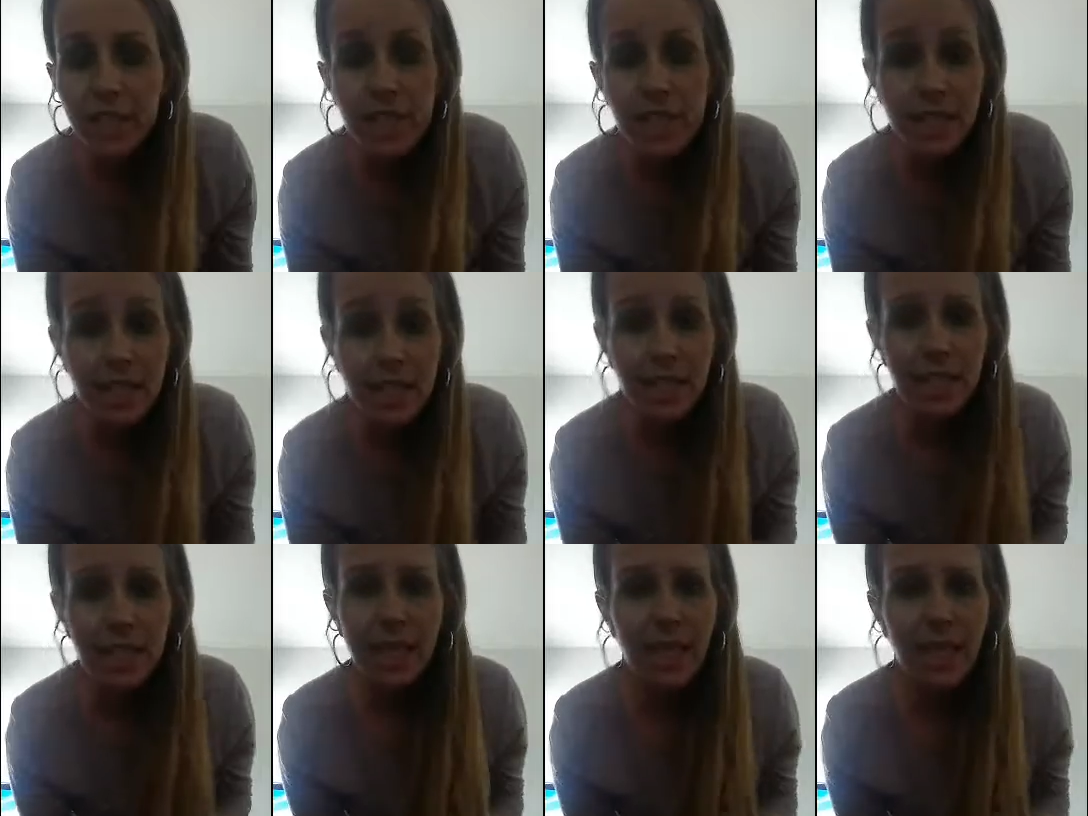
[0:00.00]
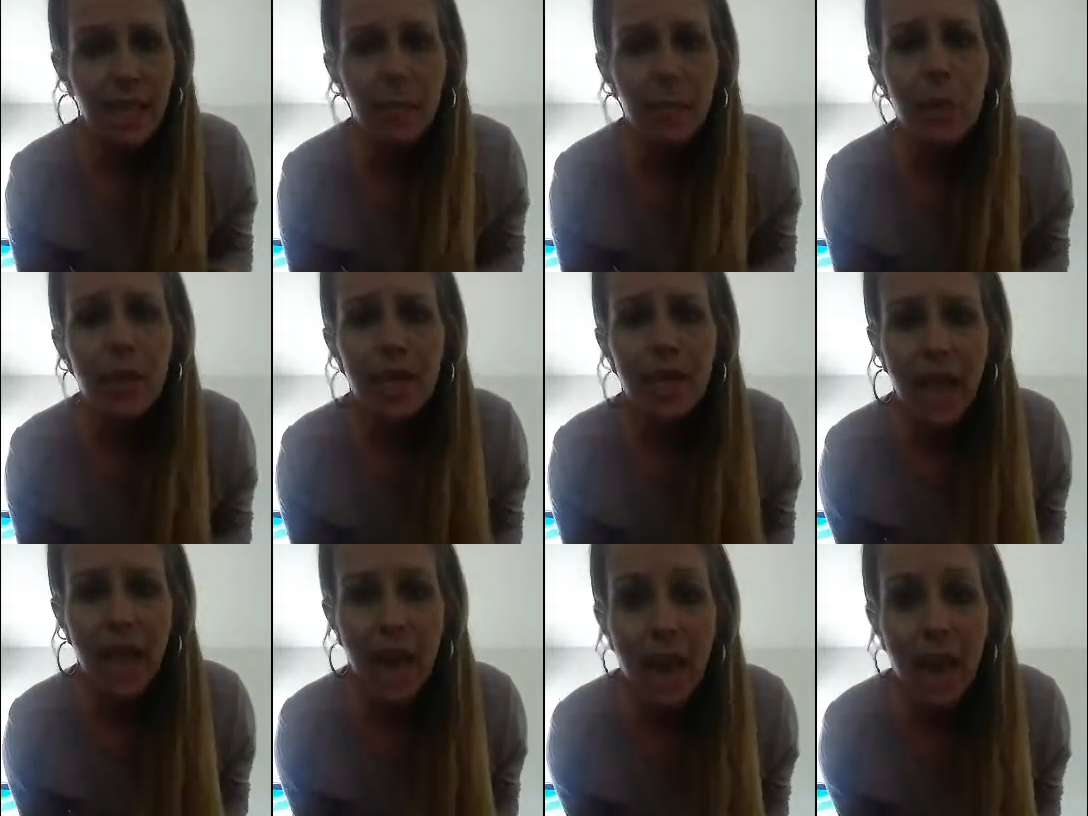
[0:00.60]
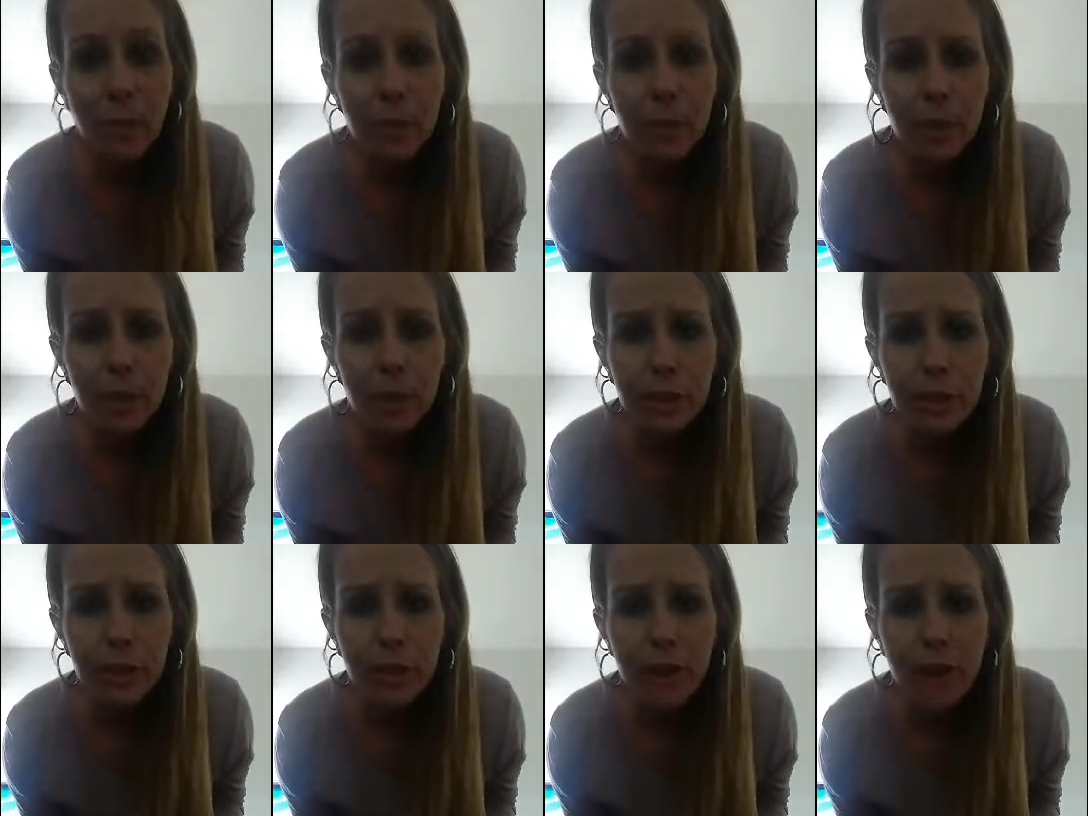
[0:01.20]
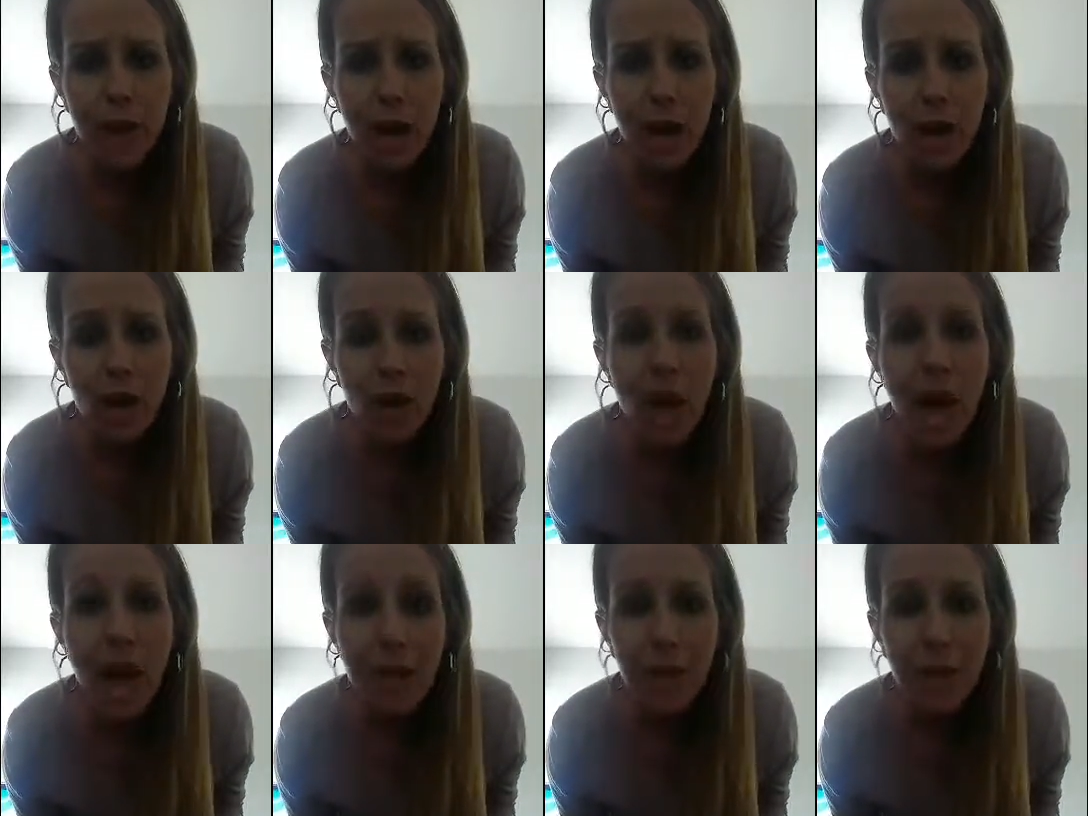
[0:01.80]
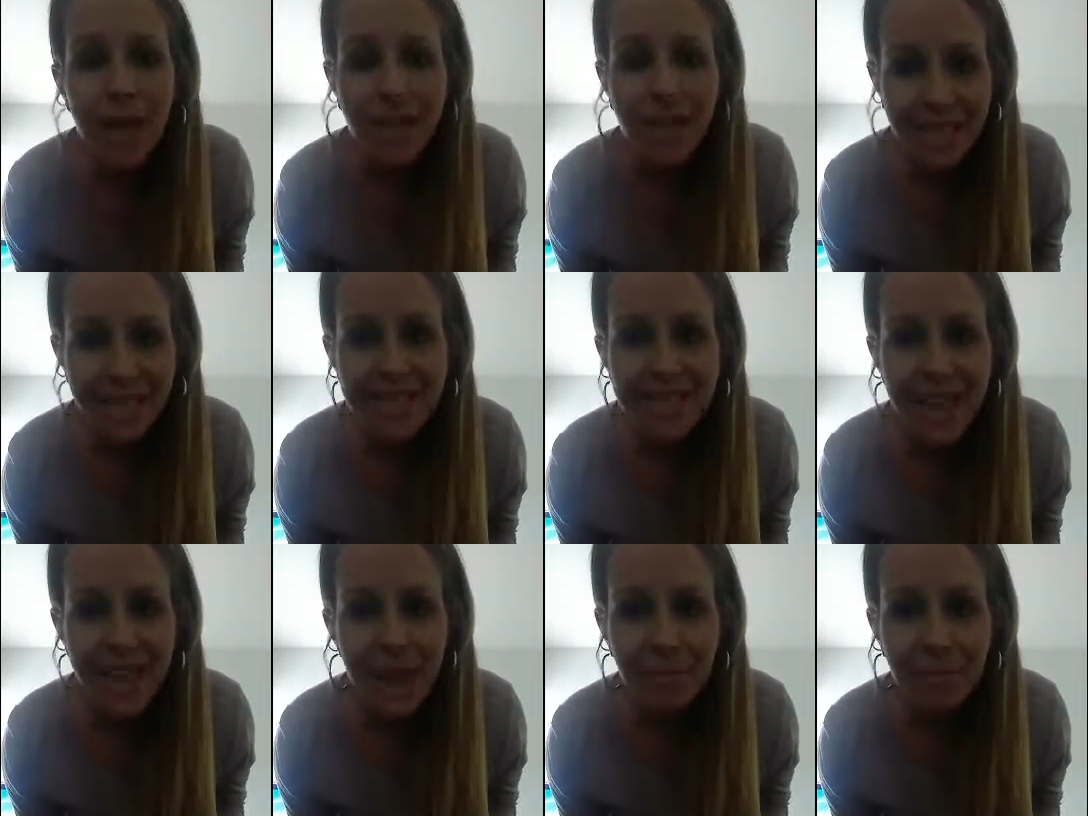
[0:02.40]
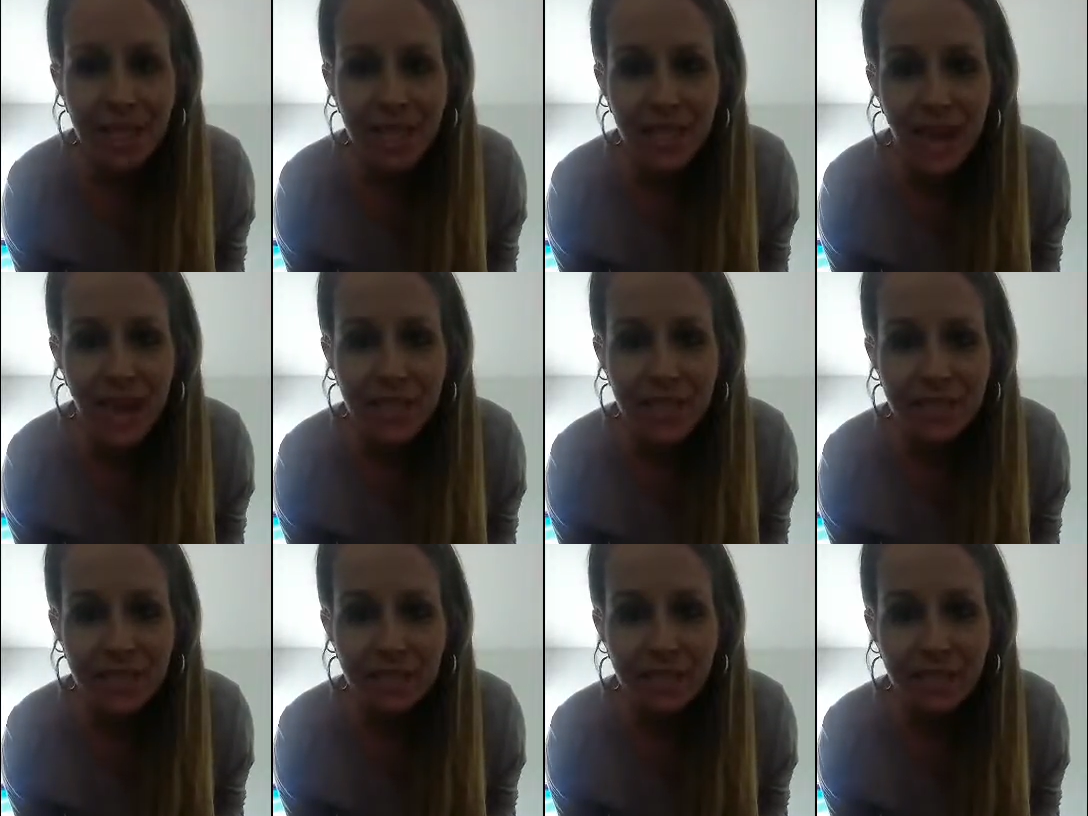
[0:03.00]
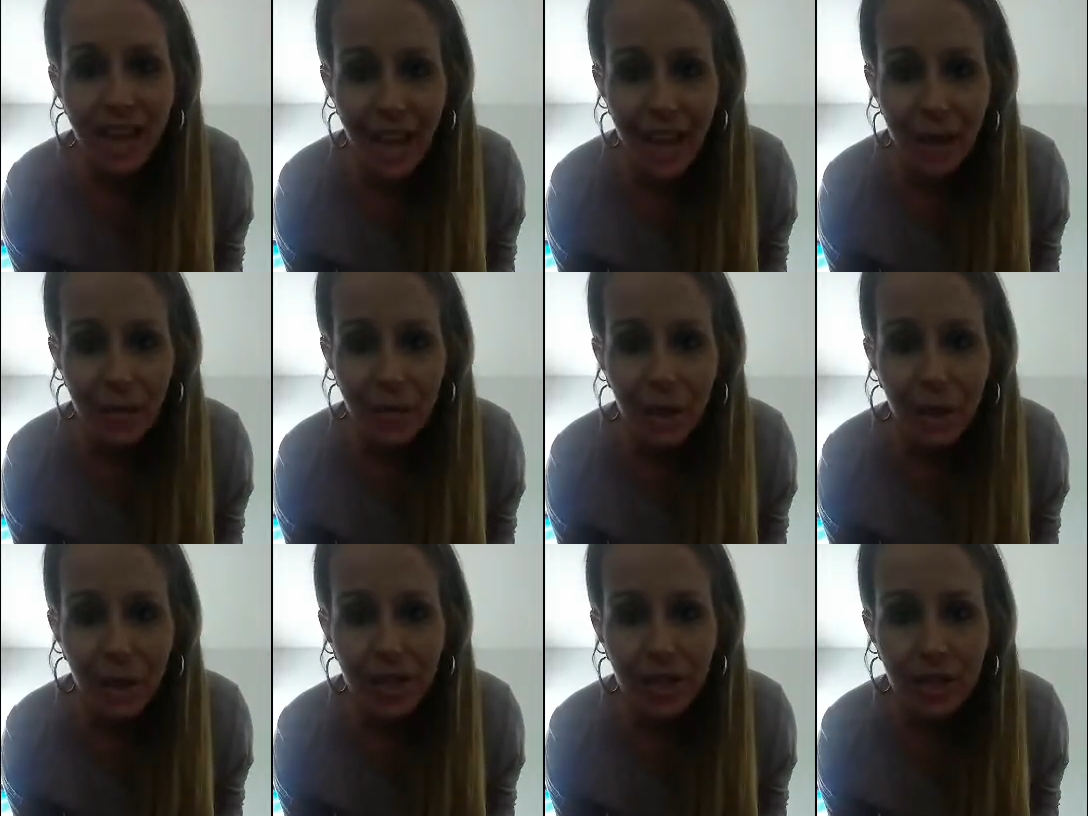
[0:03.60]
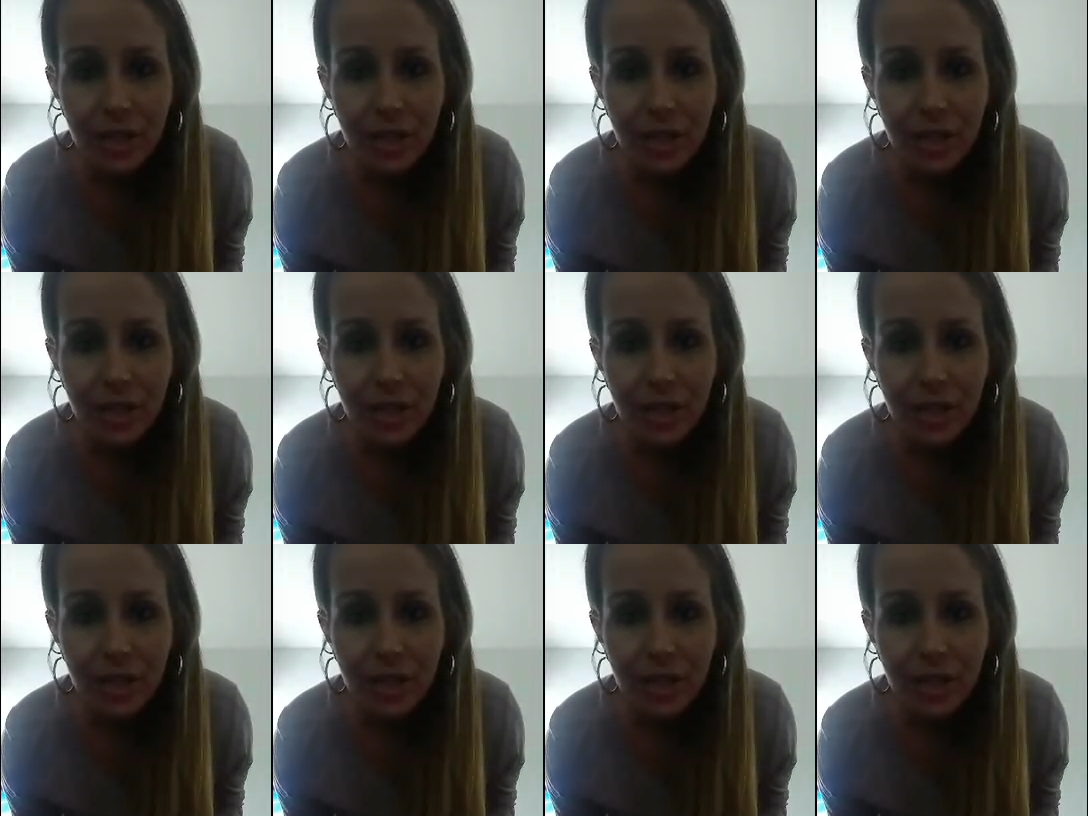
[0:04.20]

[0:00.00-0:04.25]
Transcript: And since I can't put an Amber alert out on my kidnapped son, Amber,